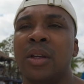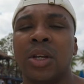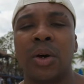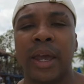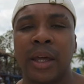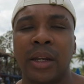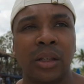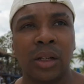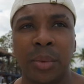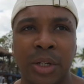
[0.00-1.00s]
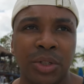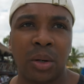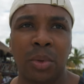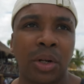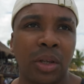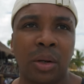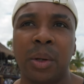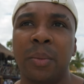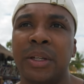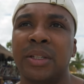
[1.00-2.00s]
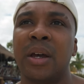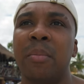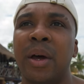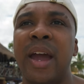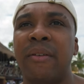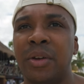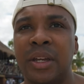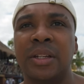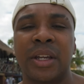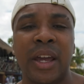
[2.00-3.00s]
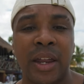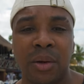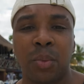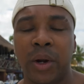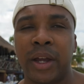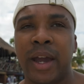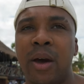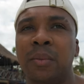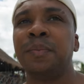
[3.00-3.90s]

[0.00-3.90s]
So again, a little bit of trouble and a little bit of mix up, but everything did end up working out.